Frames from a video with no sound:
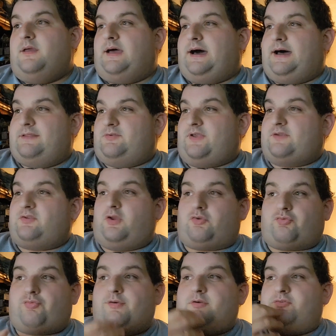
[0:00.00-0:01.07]
There's actually a
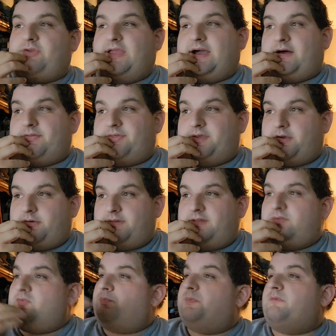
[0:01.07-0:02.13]
trilogy out there. And
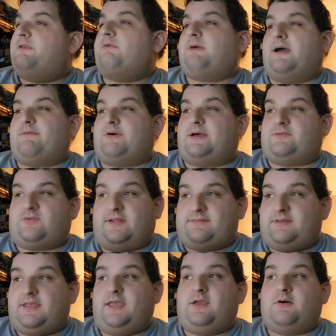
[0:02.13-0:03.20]
in this movie, you have
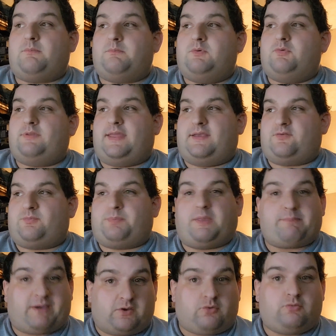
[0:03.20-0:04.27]
Santiago Muniz,
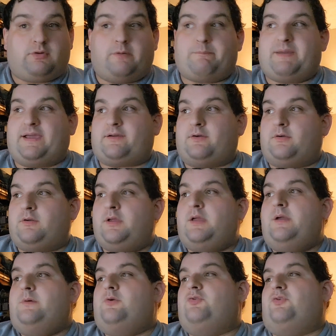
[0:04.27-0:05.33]
played by Kuno Becker,
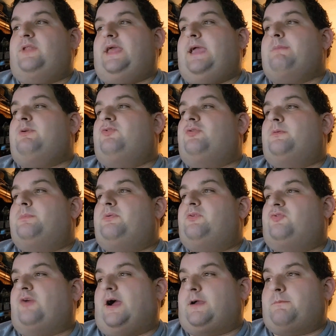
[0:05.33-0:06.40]
who's an amateur
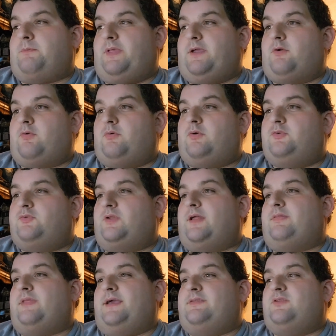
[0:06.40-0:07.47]
soccer player who earns an
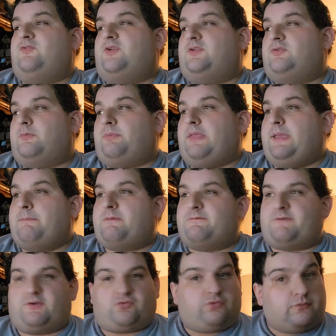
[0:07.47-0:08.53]
unlikely chance to play
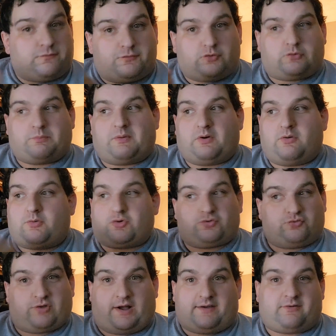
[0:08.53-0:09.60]
professional football, or
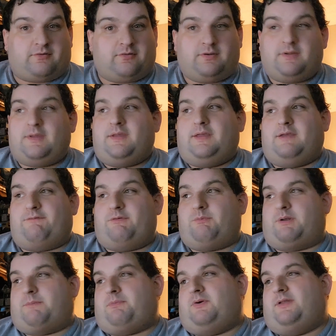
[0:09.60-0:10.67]
soccer, if you
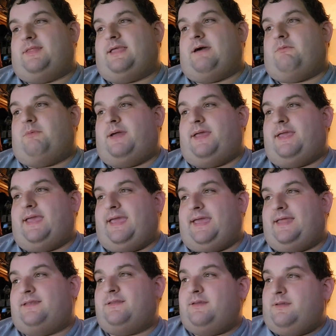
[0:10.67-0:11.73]
want to put it that way.
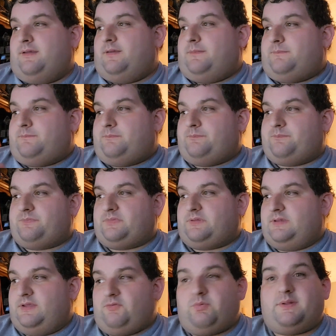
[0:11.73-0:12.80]
And
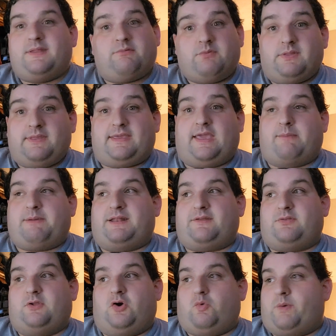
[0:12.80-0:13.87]
it's one that really came out
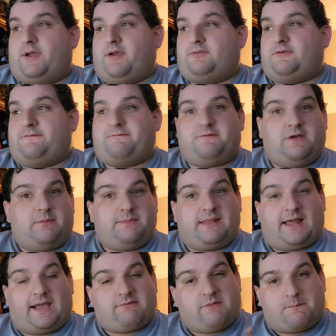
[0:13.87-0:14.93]
of nowhere. It's a film
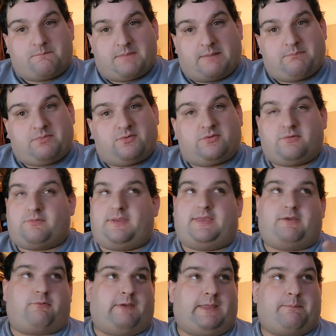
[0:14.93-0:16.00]
that I remember
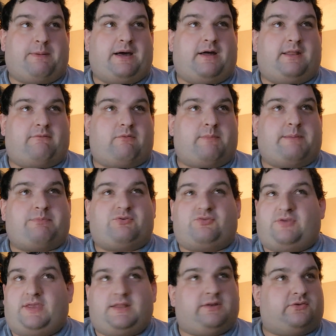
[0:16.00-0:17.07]
hearing about, I remember
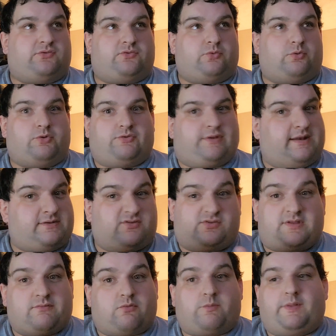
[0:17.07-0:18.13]
seeing in the stores, and I
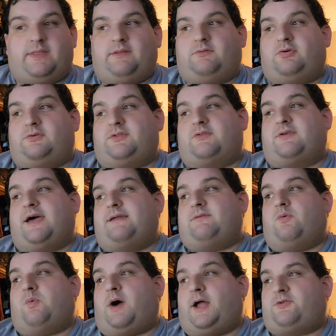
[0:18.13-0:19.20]
just never really took the time
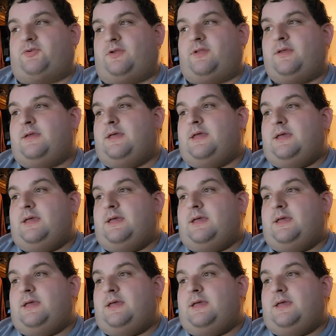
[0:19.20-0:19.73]
to watch it.